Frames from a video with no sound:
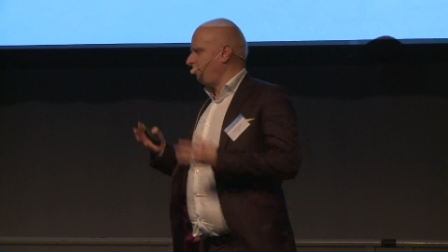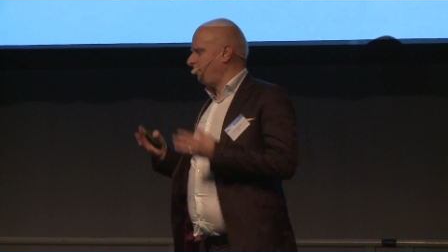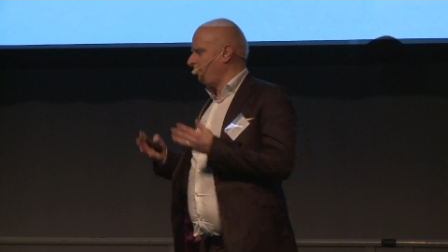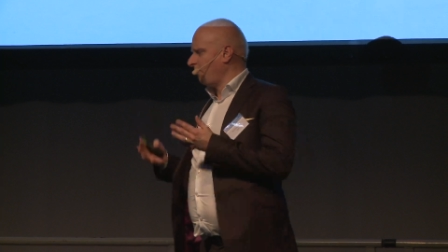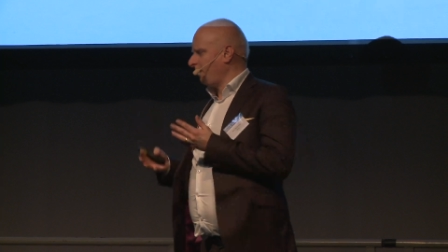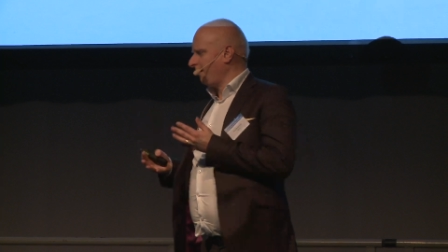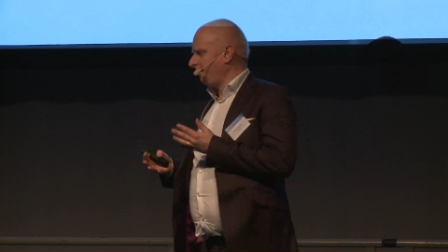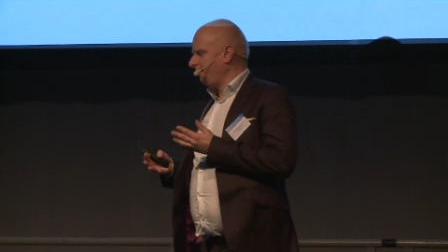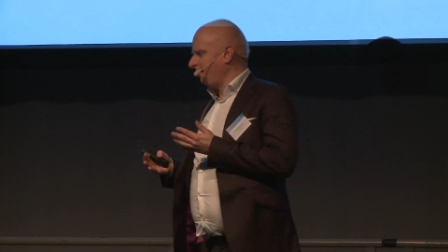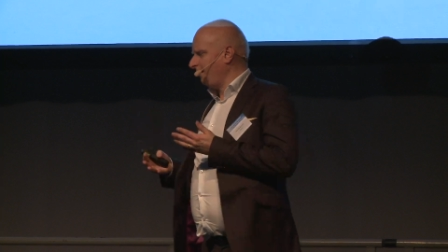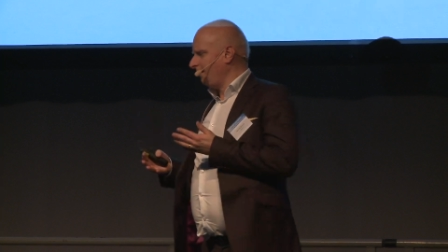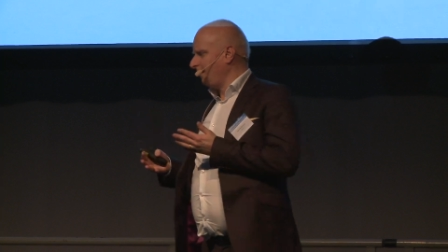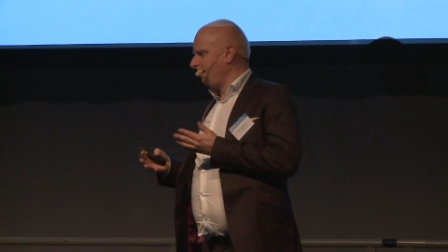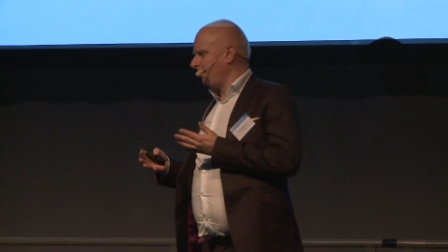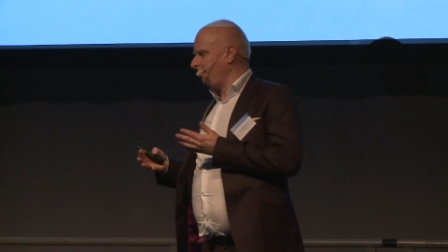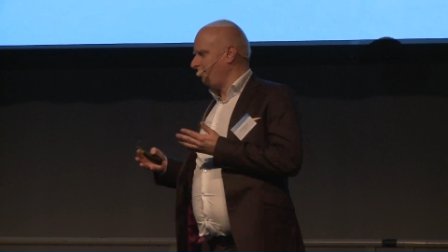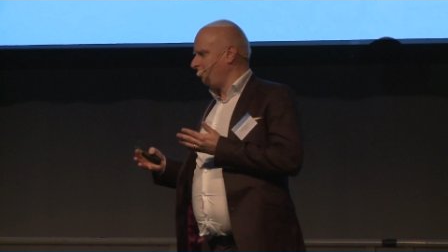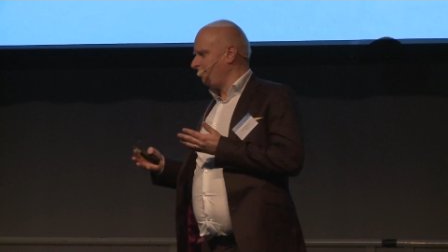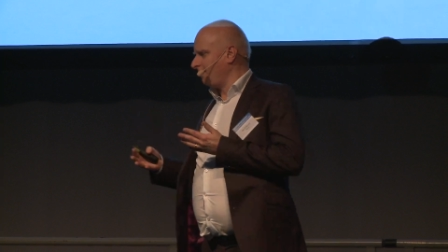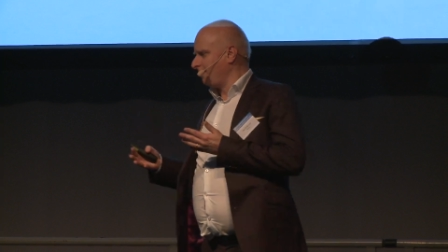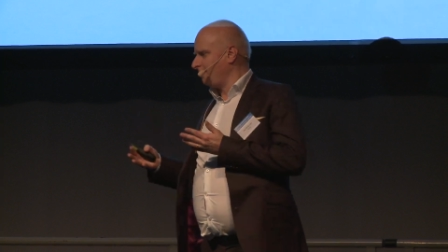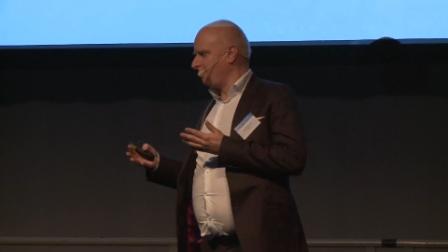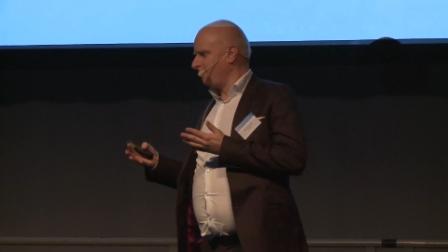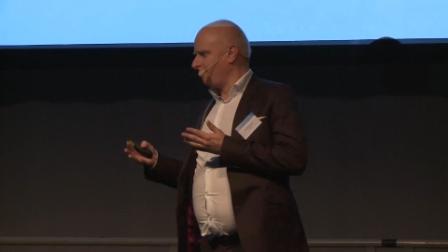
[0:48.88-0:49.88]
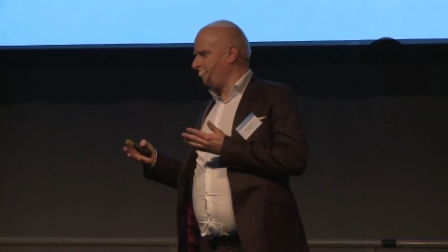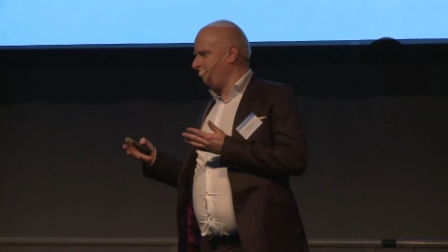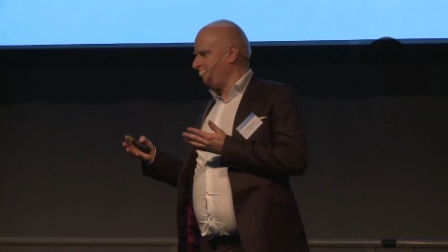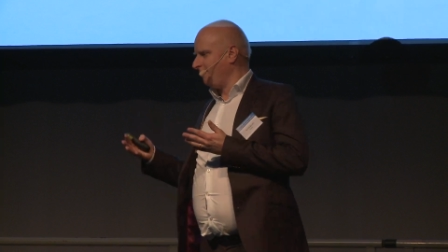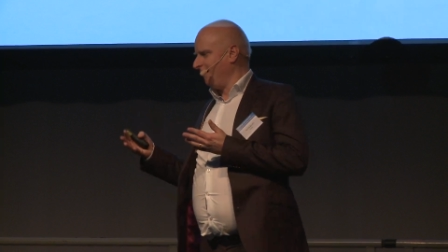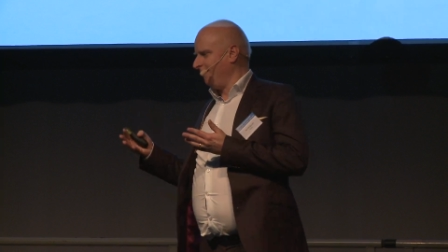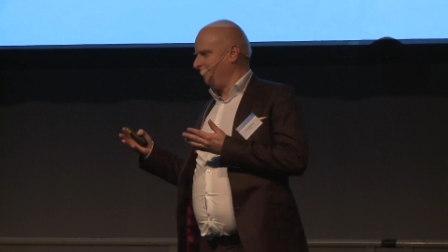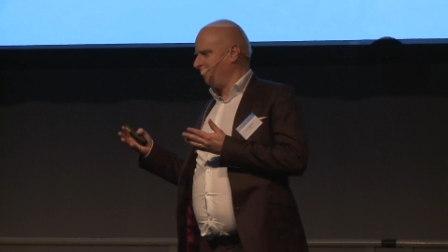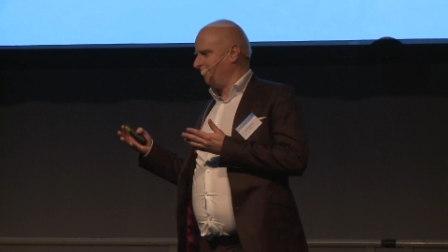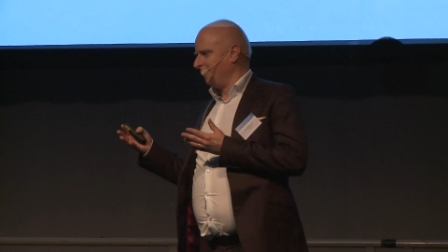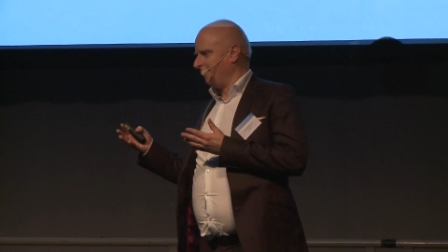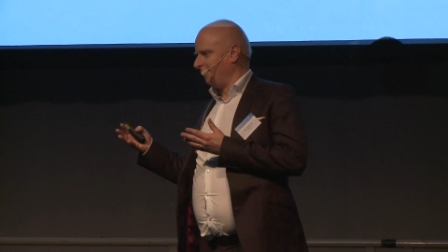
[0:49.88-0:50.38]
right now,
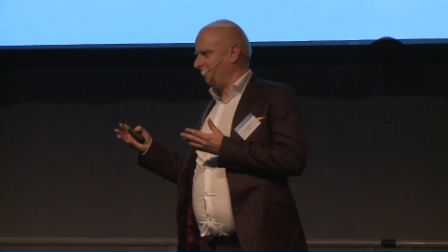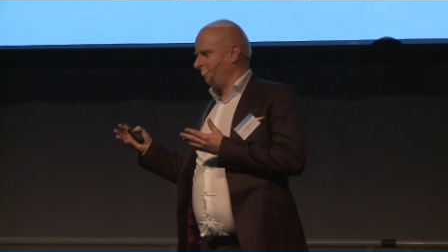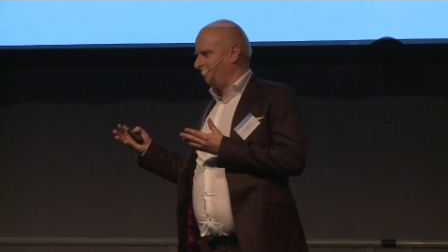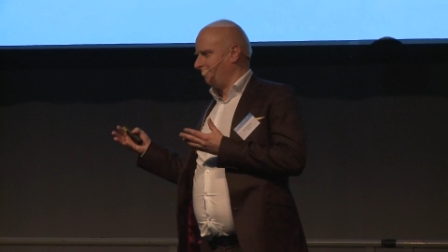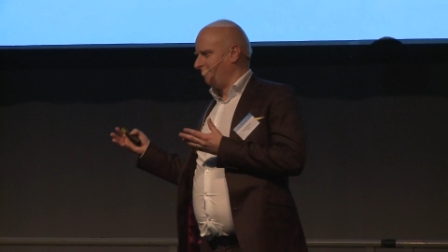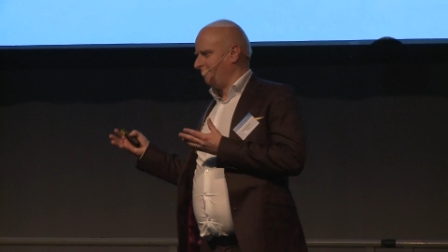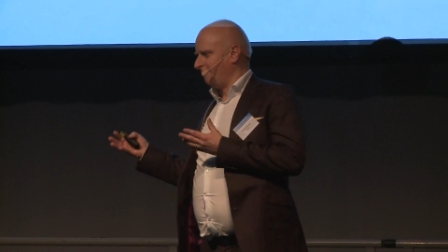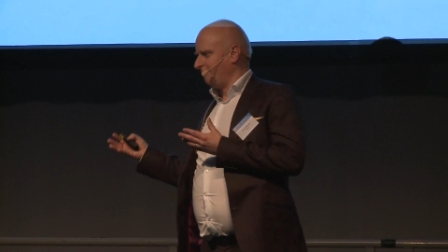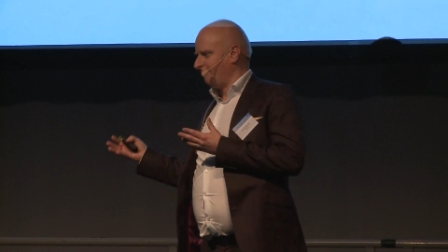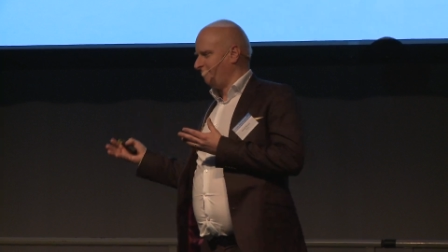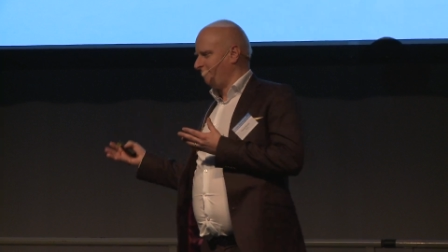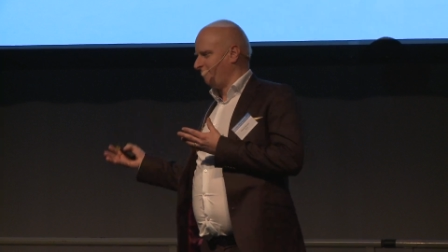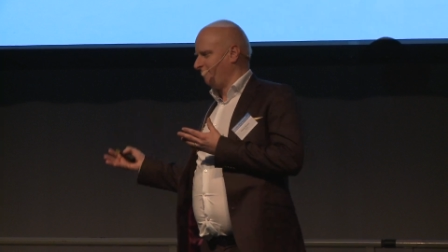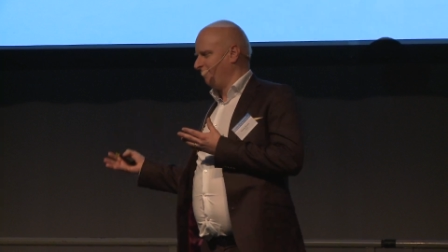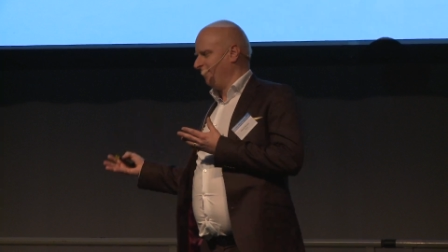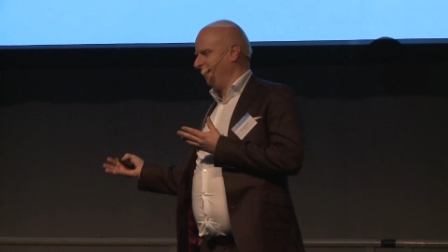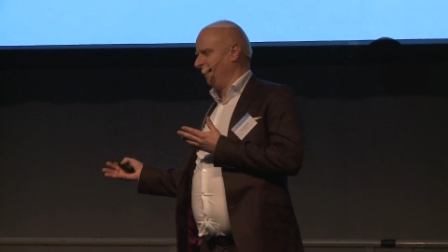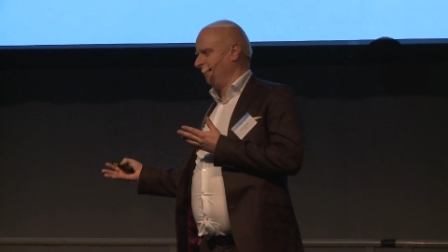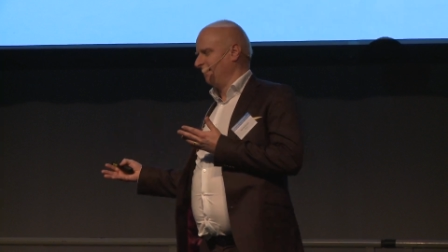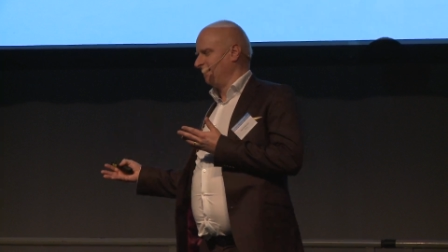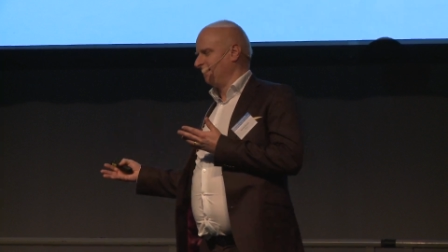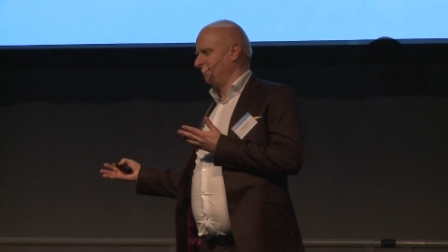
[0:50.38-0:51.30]
people think